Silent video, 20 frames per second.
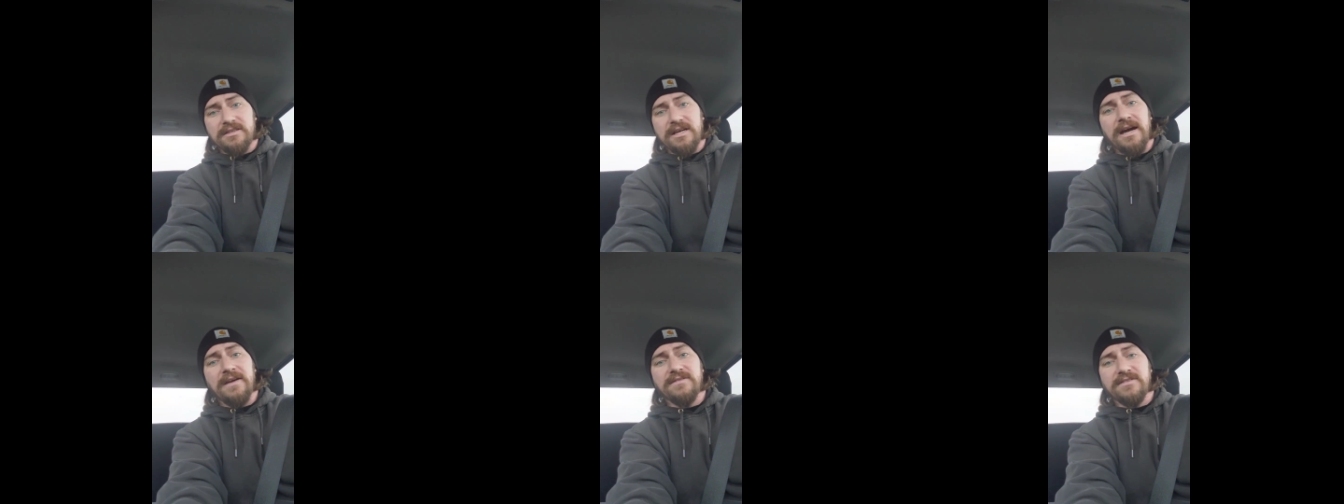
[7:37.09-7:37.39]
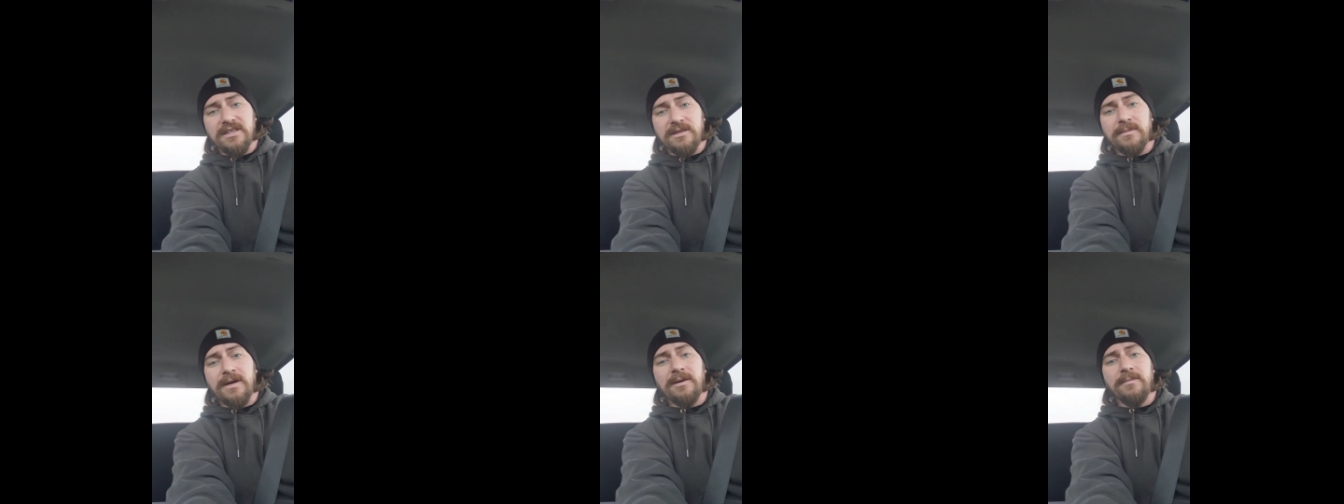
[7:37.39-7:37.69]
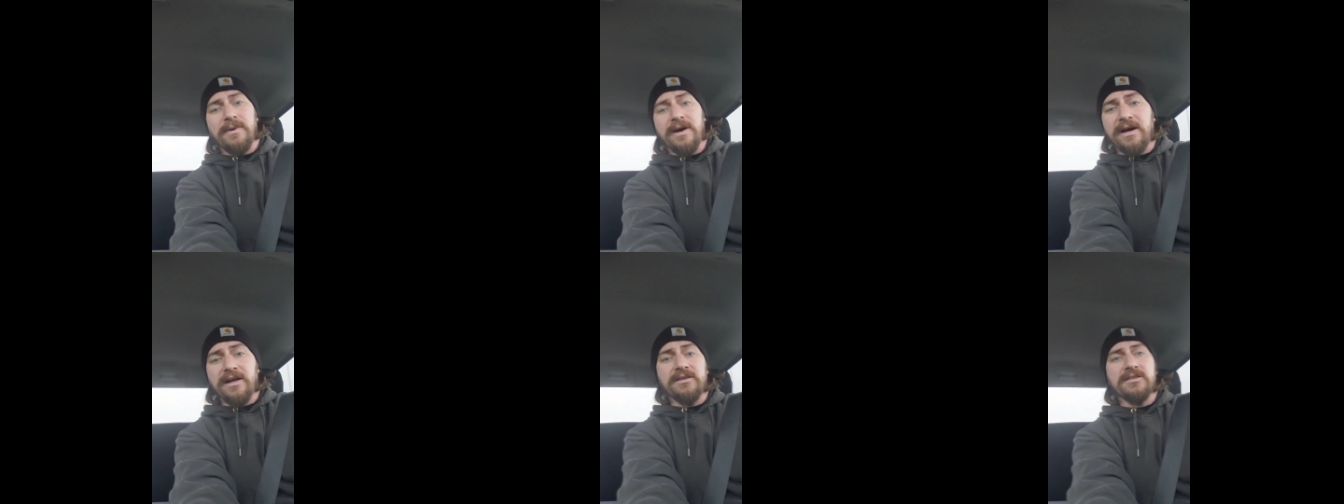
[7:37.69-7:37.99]
I've seen my
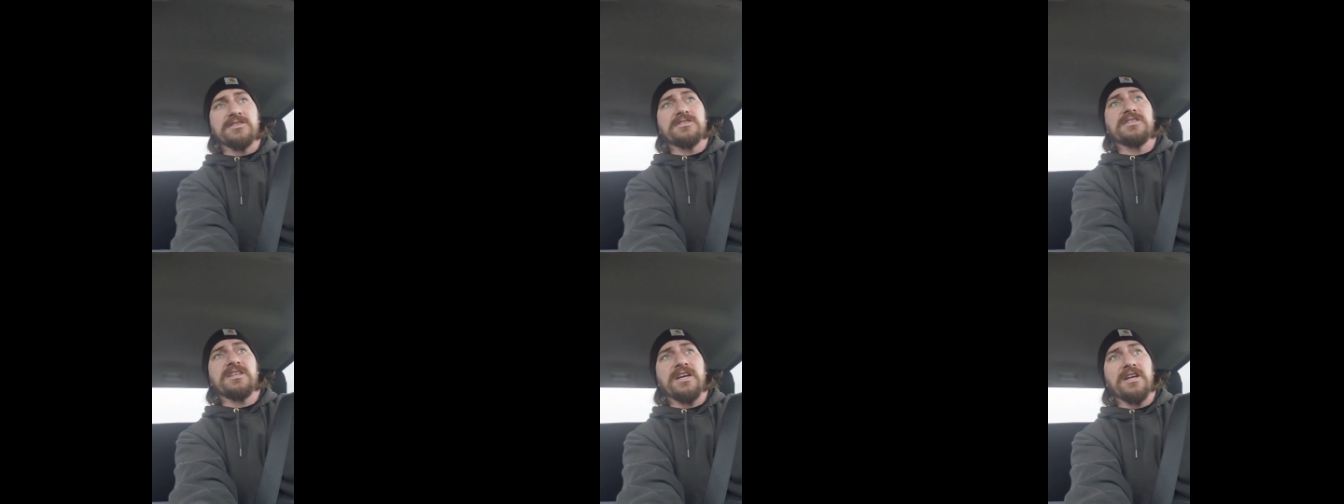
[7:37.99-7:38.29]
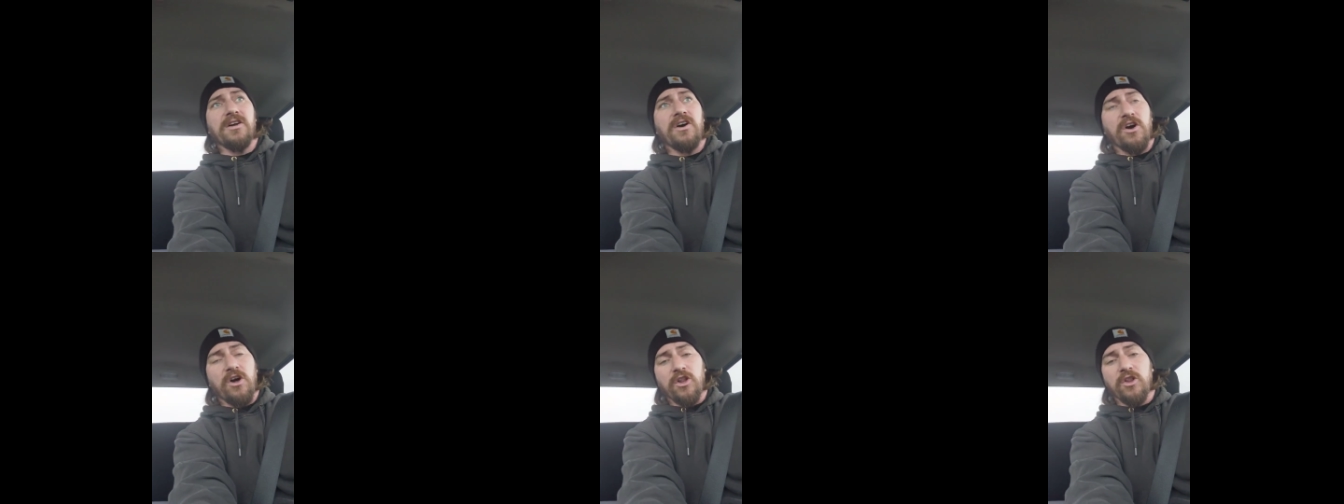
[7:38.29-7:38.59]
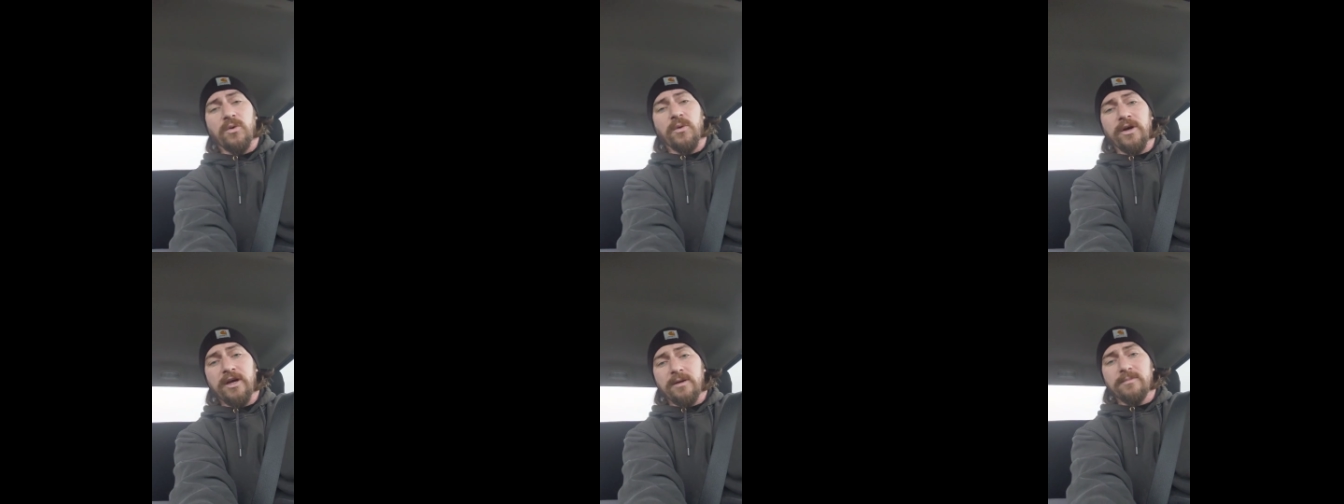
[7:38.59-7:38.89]
mileage get all
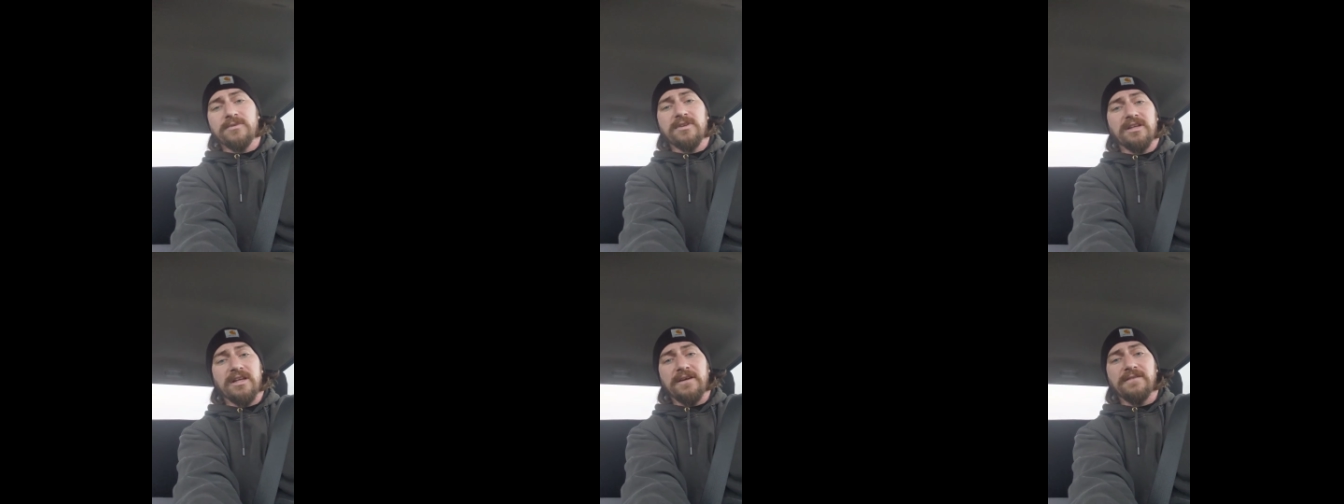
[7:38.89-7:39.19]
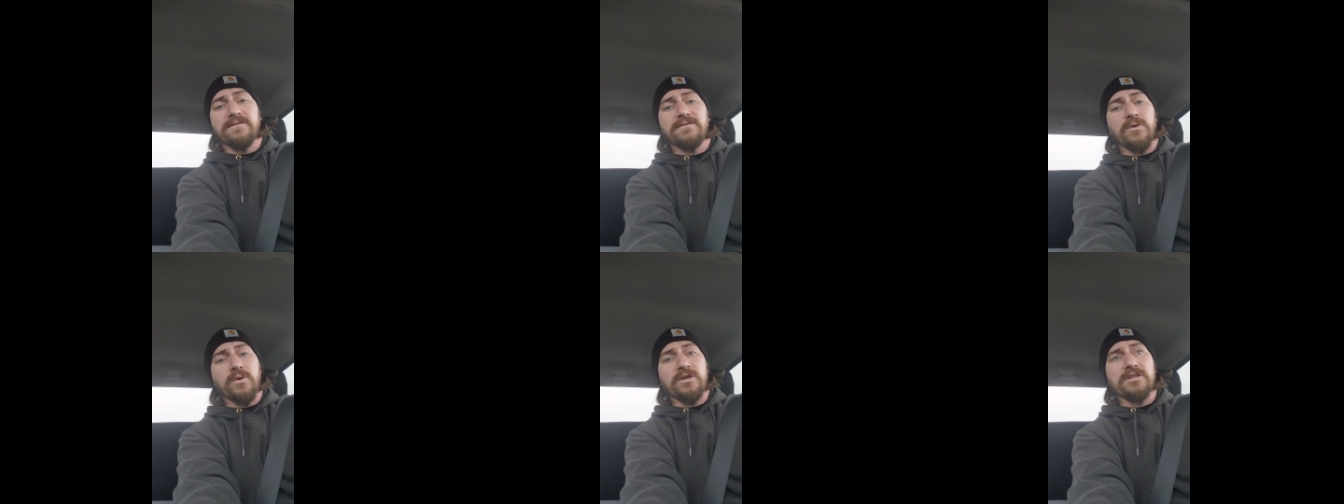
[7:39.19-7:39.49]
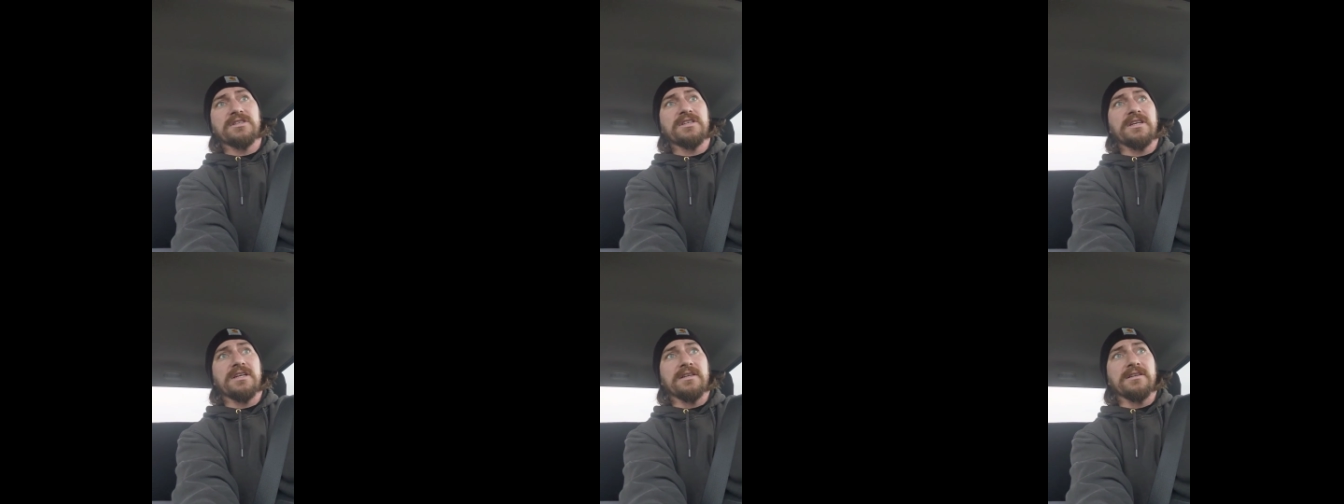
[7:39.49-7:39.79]
the way up to like
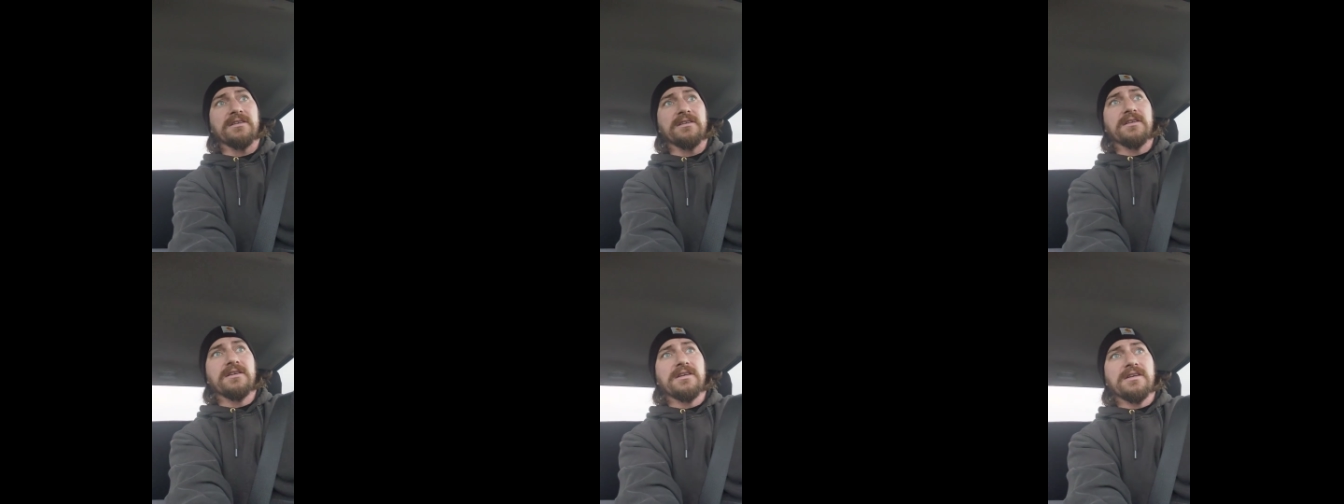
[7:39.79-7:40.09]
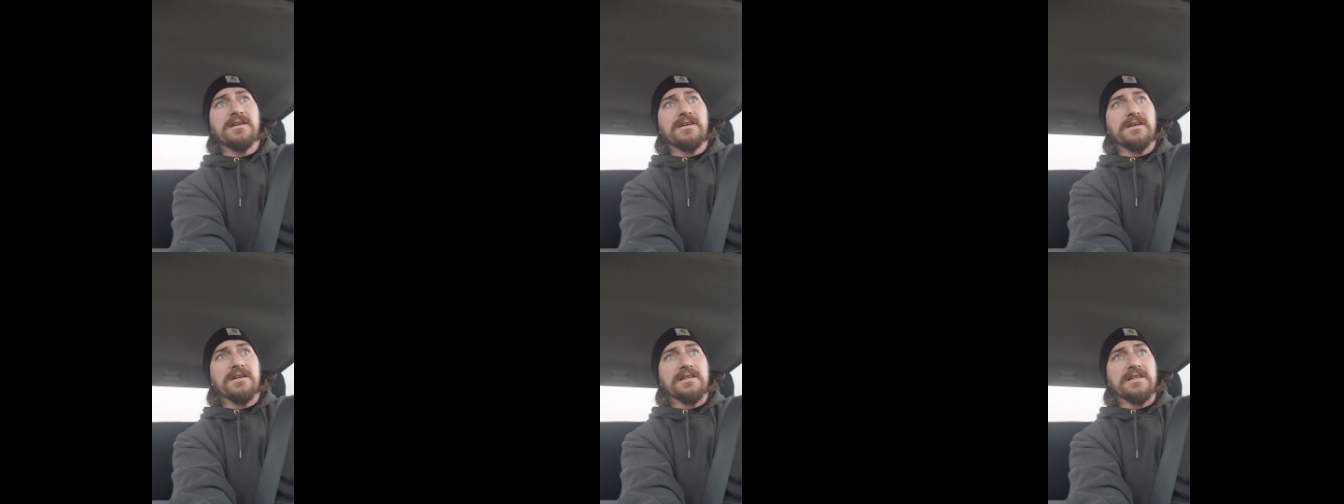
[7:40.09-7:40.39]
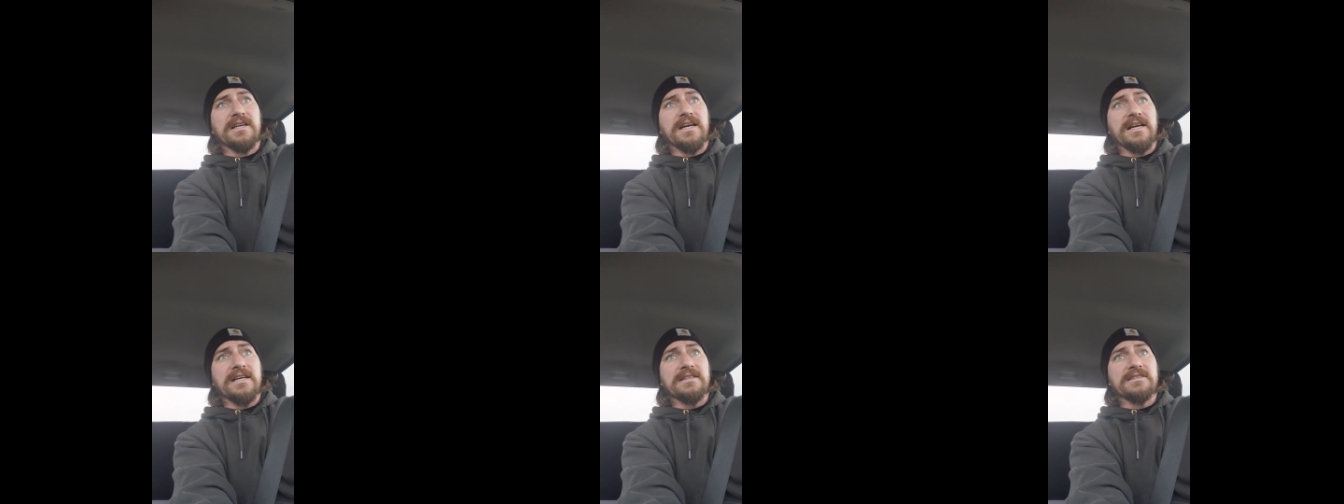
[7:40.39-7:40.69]
14.
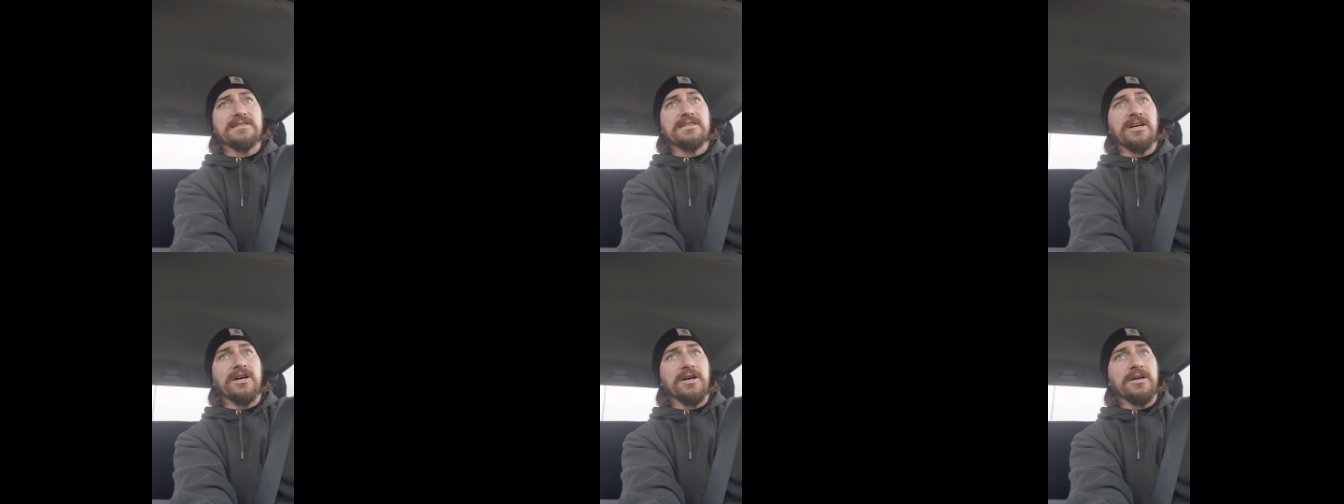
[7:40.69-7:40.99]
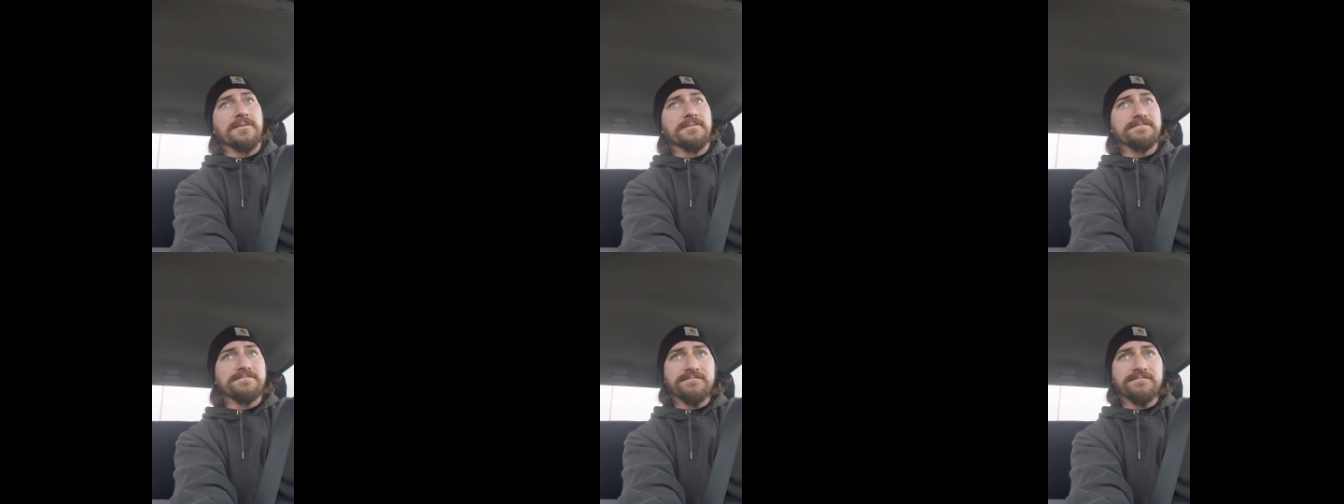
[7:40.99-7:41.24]
Okay, so